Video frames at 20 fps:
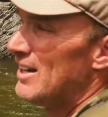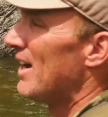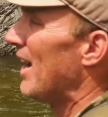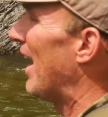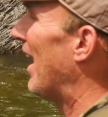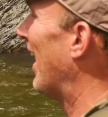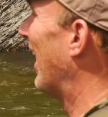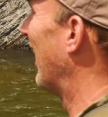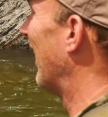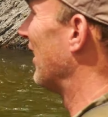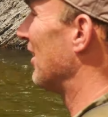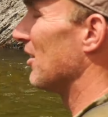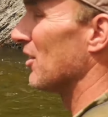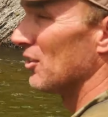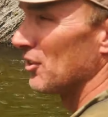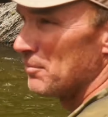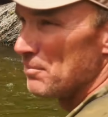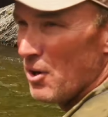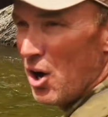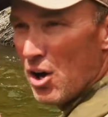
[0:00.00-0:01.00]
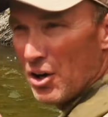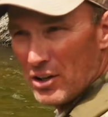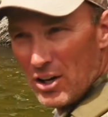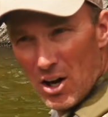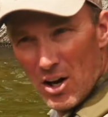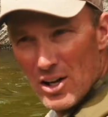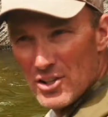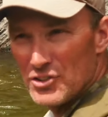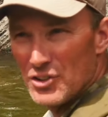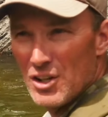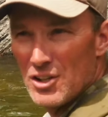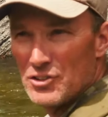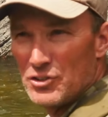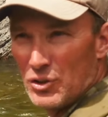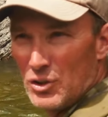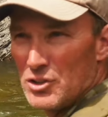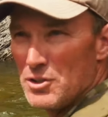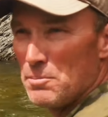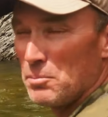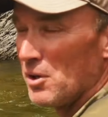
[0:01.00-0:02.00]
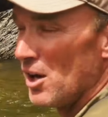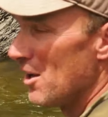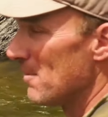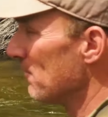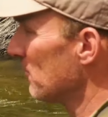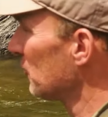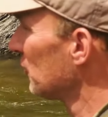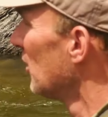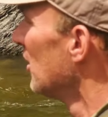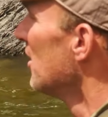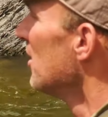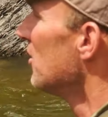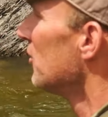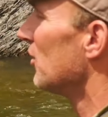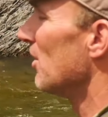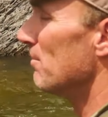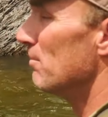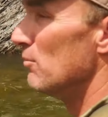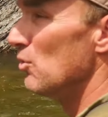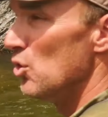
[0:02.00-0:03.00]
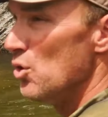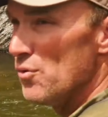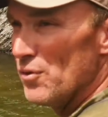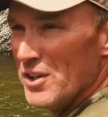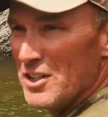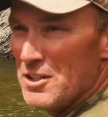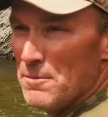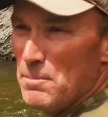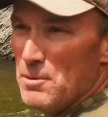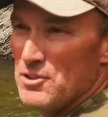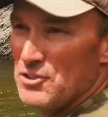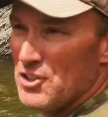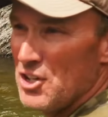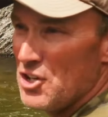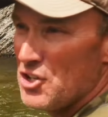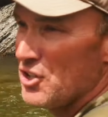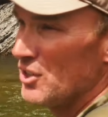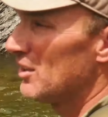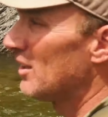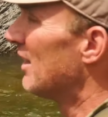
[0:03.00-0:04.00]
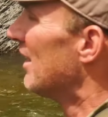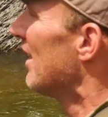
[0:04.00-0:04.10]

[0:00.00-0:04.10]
and it'll cause all sorts of problems. So move into position